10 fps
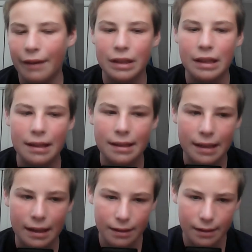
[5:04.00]

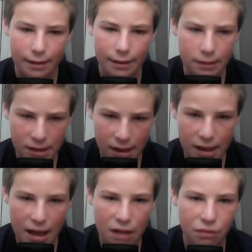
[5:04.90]

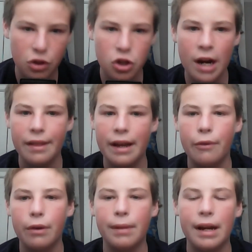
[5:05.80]
successful trade in that
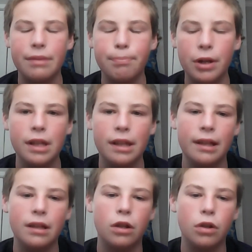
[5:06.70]
one. But I personally
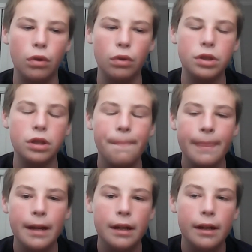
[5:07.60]
think the Colts
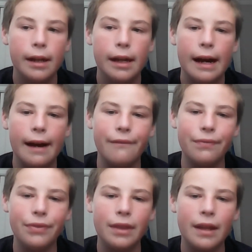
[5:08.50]
have
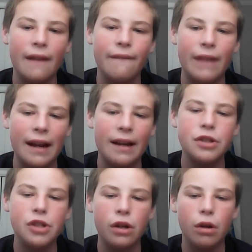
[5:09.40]
the
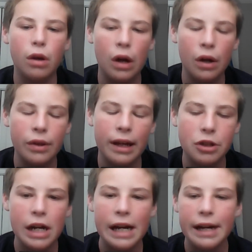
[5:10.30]
advantage on that
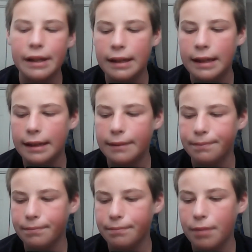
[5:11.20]
trade,
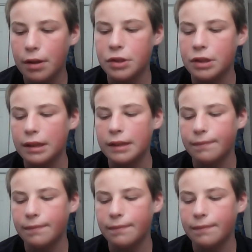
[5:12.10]
personally.